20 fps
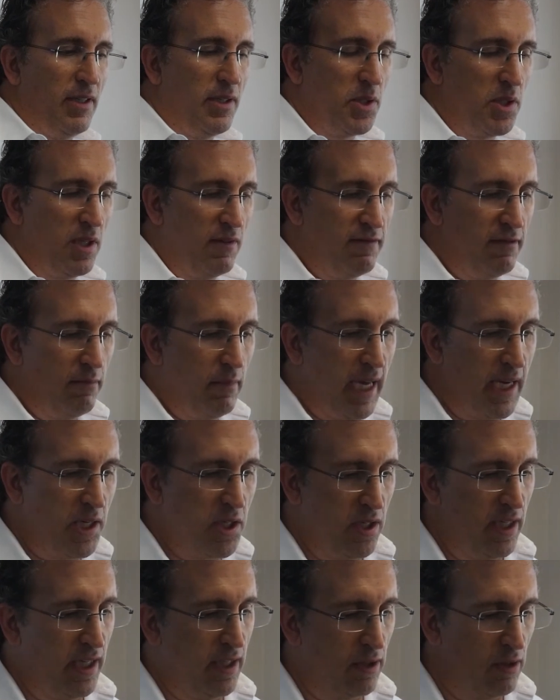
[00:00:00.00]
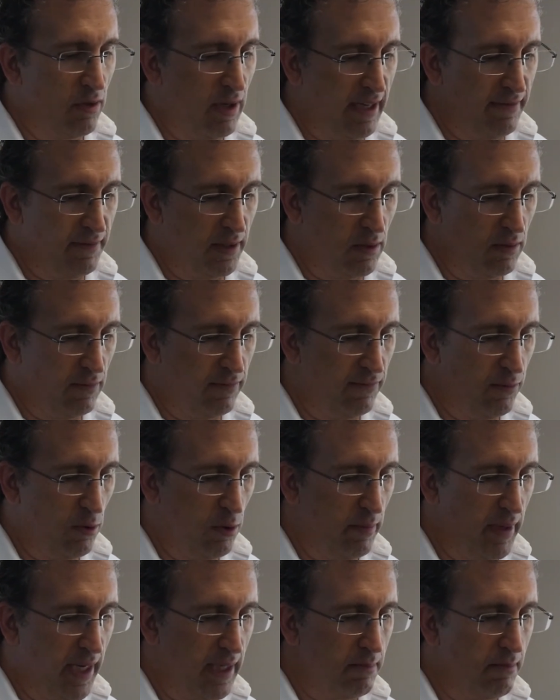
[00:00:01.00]
this information in a graphical
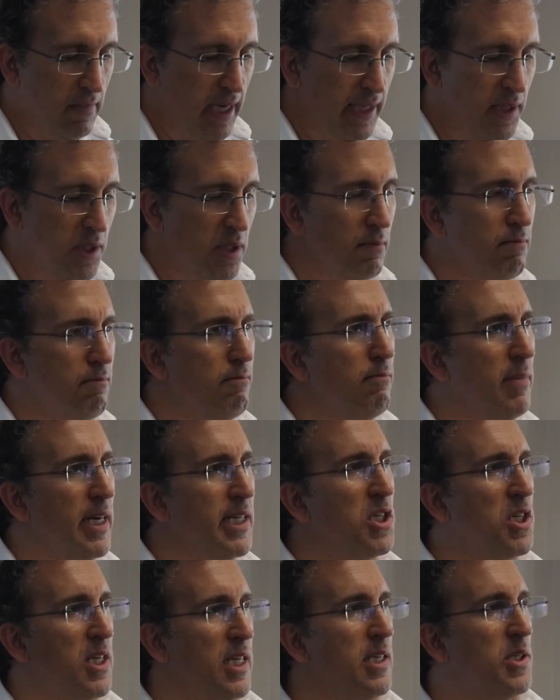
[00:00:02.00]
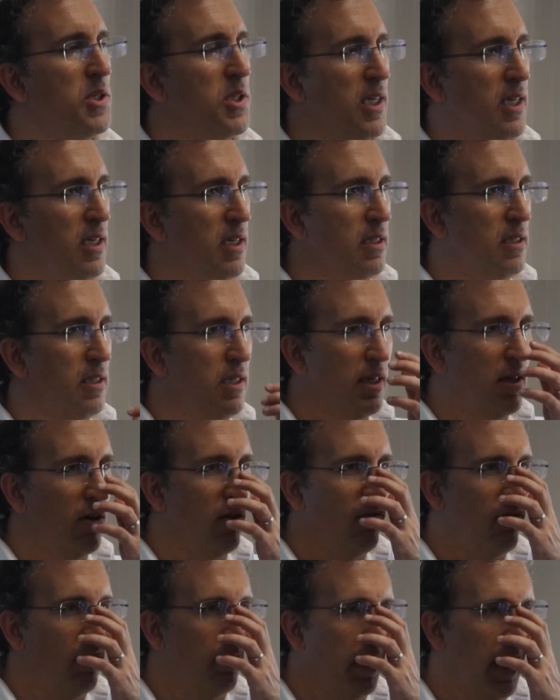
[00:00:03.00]
format makes it much easier
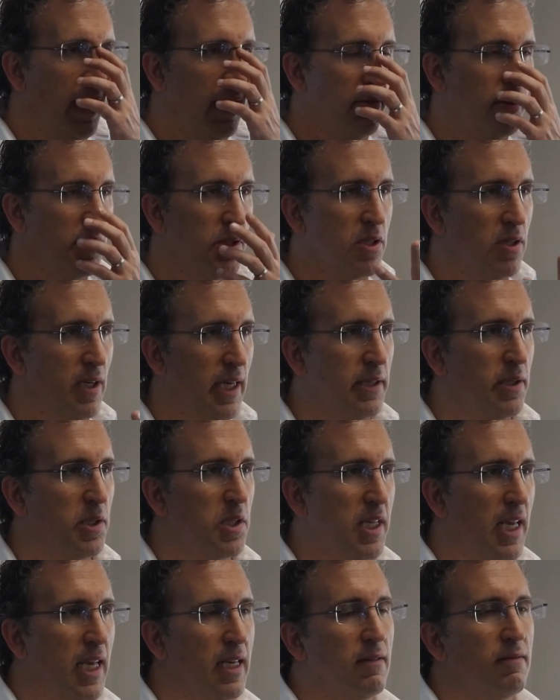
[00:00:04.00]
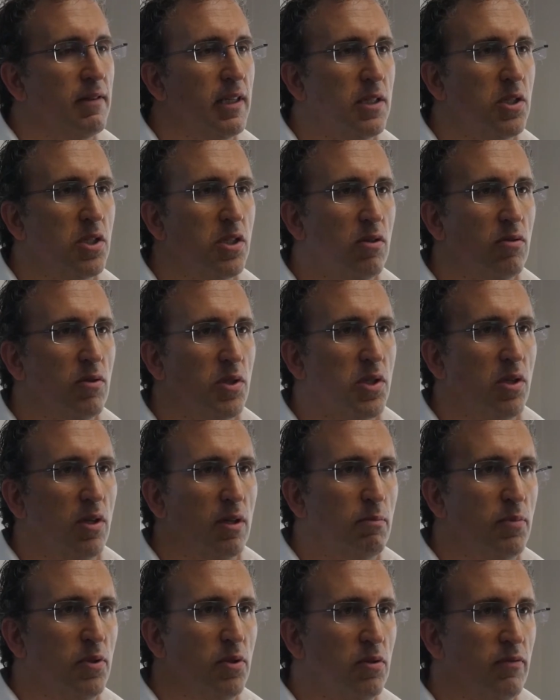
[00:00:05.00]
for parents to understand if their students are
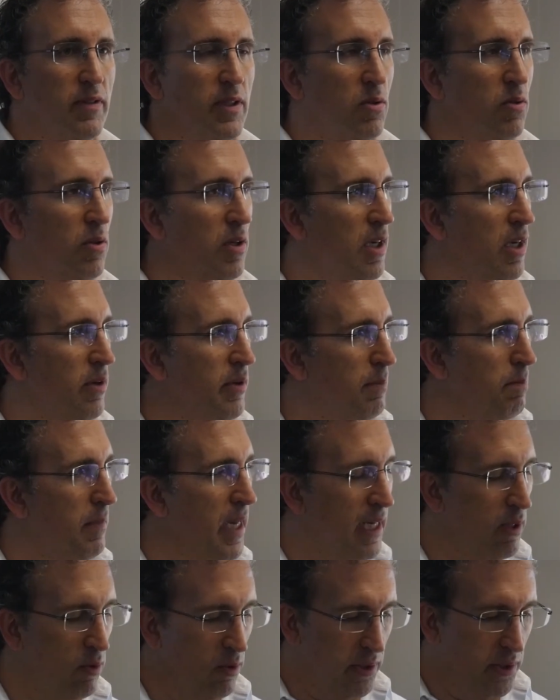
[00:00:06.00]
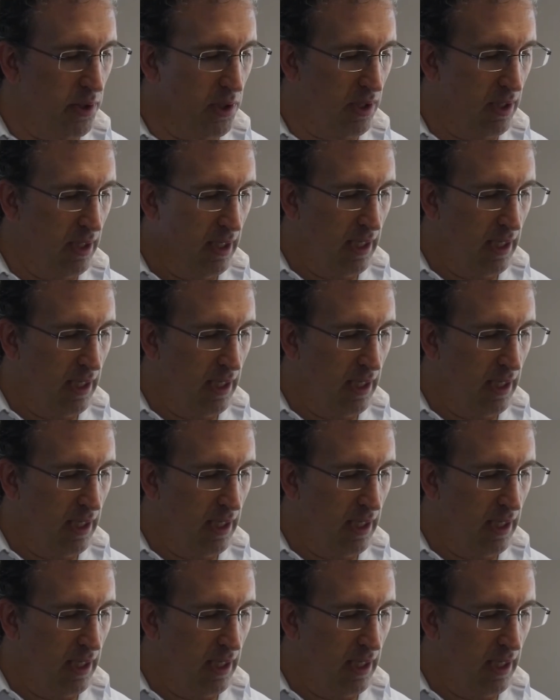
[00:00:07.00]
improving or going backwards.